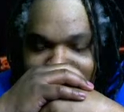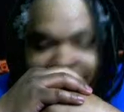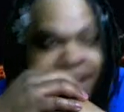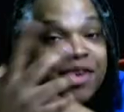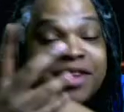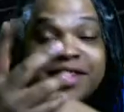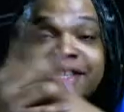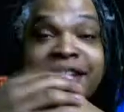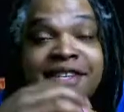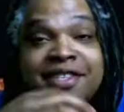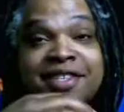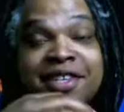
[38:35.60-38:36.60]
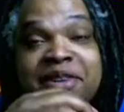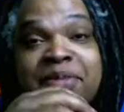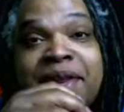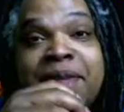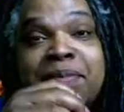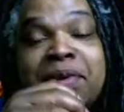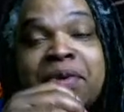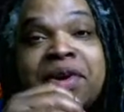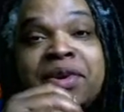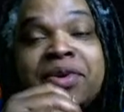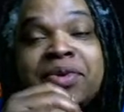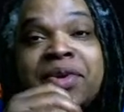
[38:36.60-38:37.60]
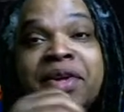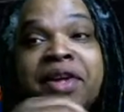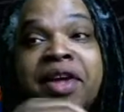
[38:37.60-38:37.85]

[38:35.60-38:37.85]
and you can say this is a little bit hypocritical,